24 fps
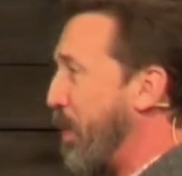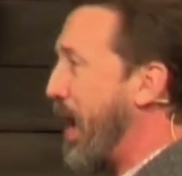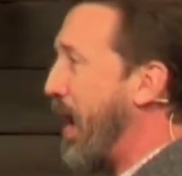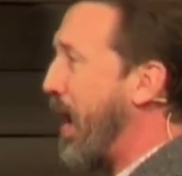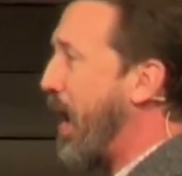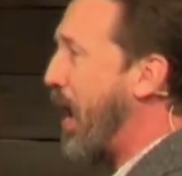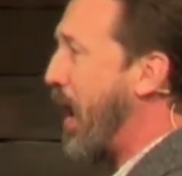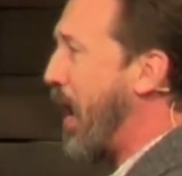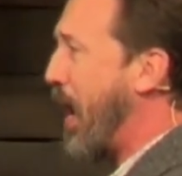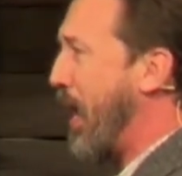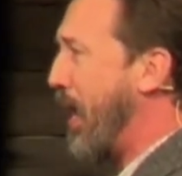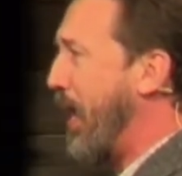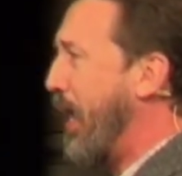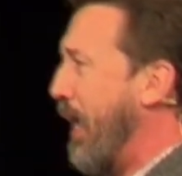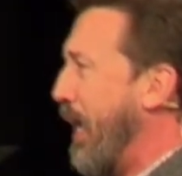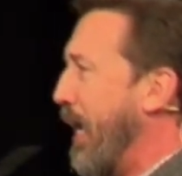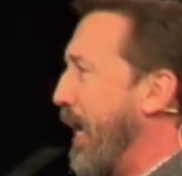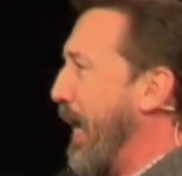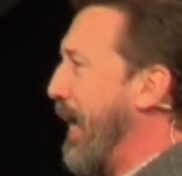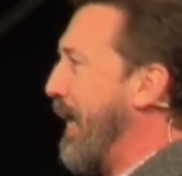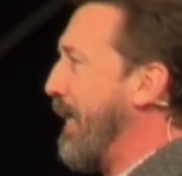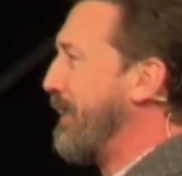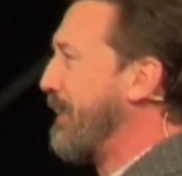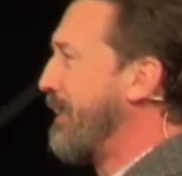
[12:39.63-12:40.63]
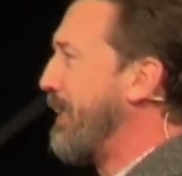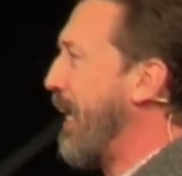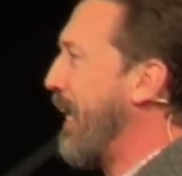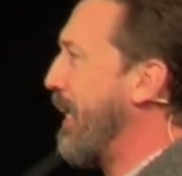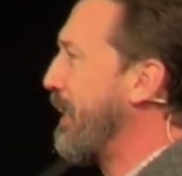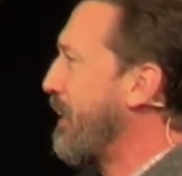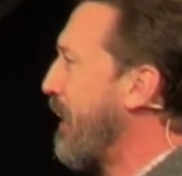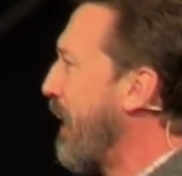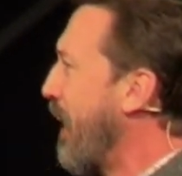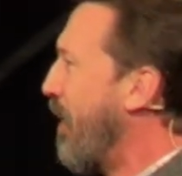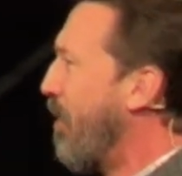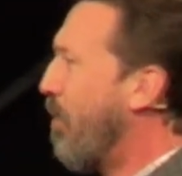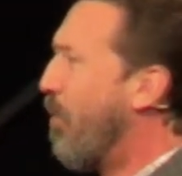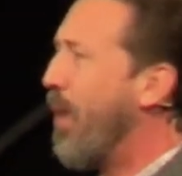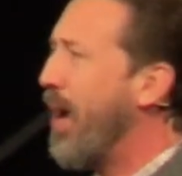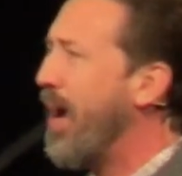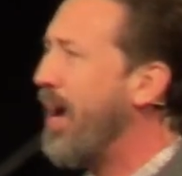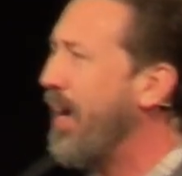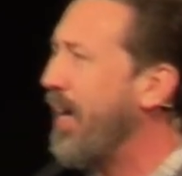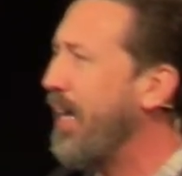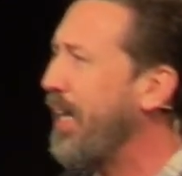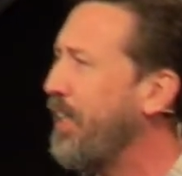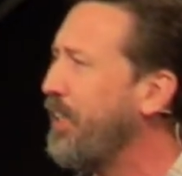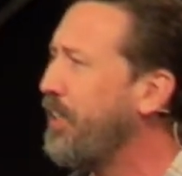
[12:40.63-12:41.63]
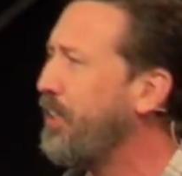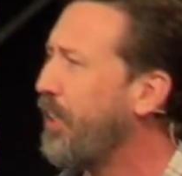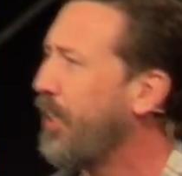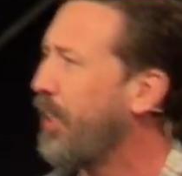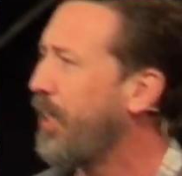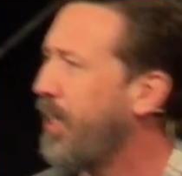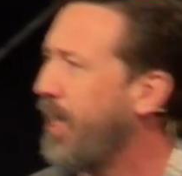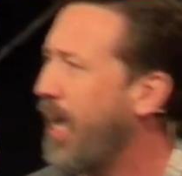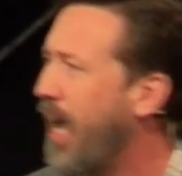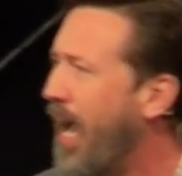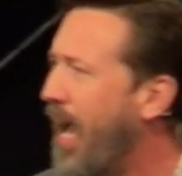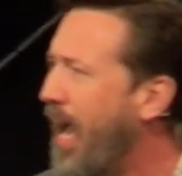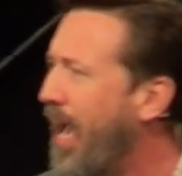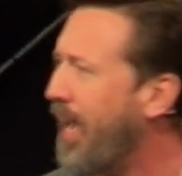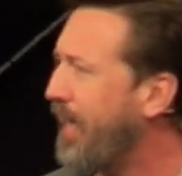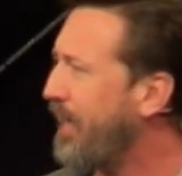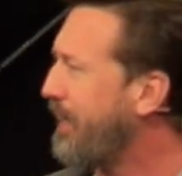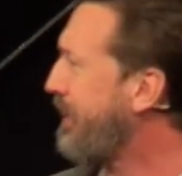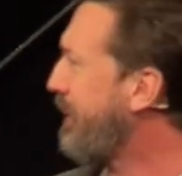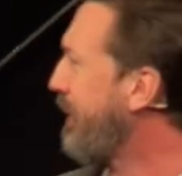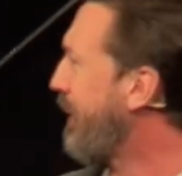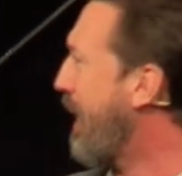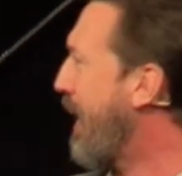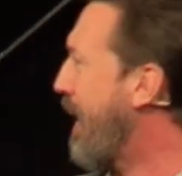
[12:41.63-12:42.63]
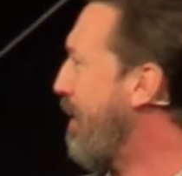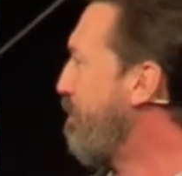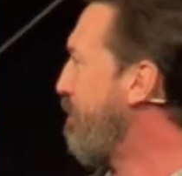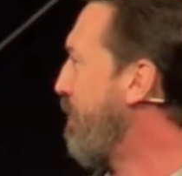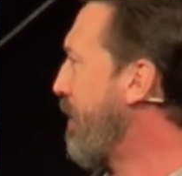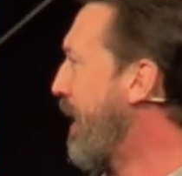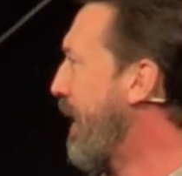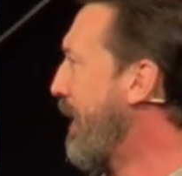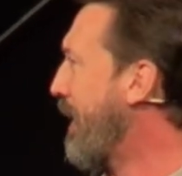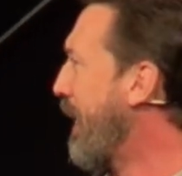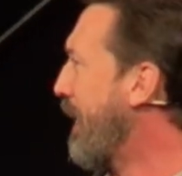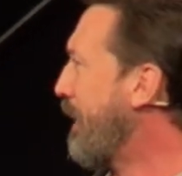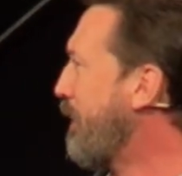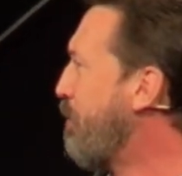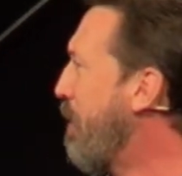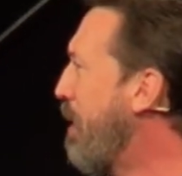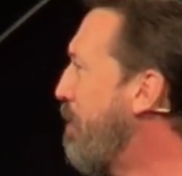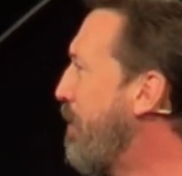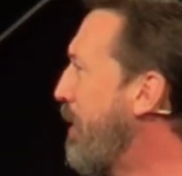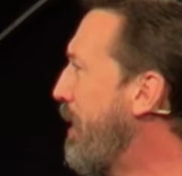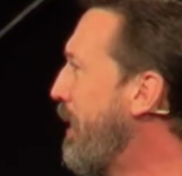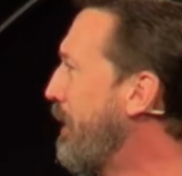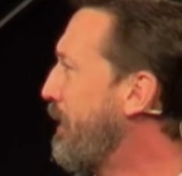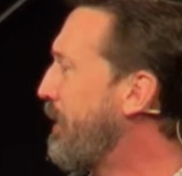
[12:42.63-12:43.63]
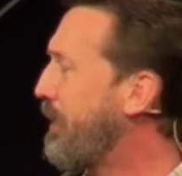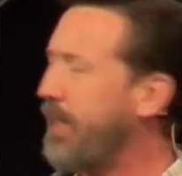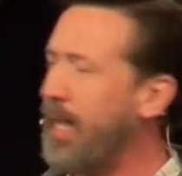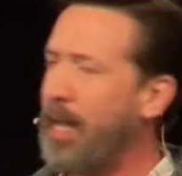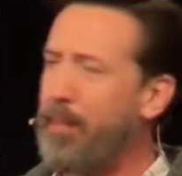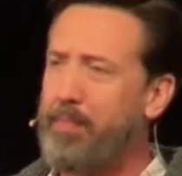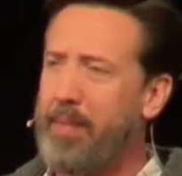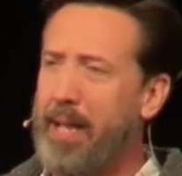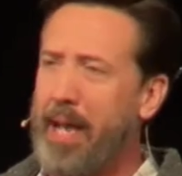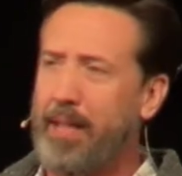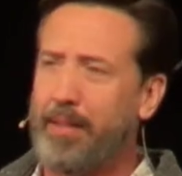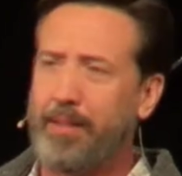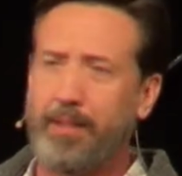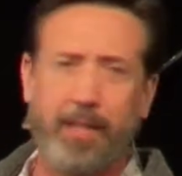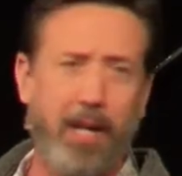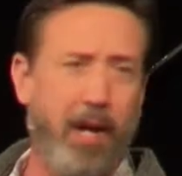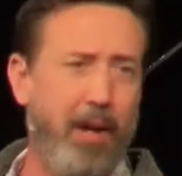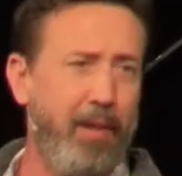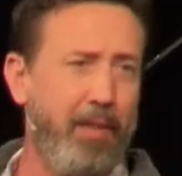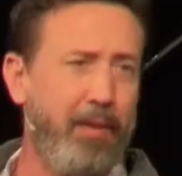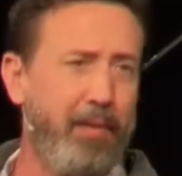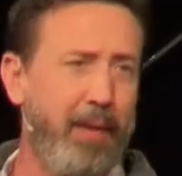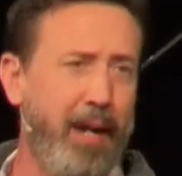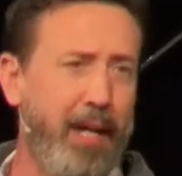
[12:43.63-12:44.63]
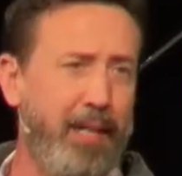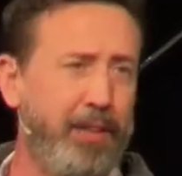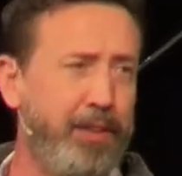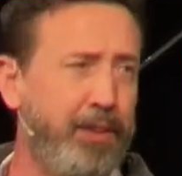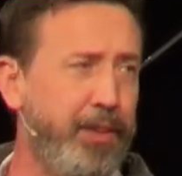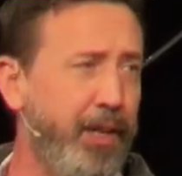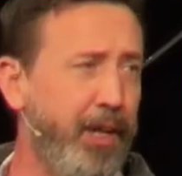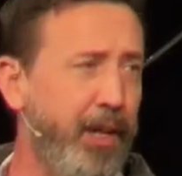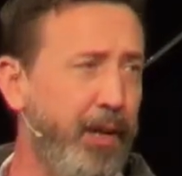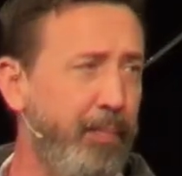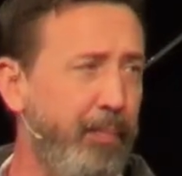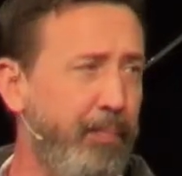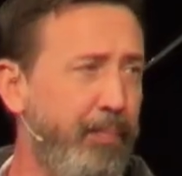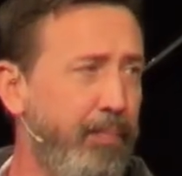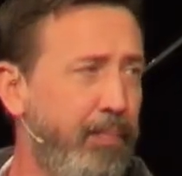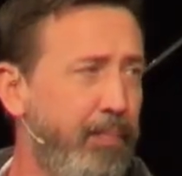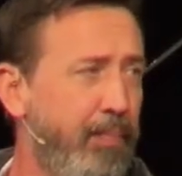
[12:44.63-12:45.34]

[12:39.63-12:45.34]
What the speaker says: Baal and says, where is your God? I guess maybe he stepped out to go to the restroom.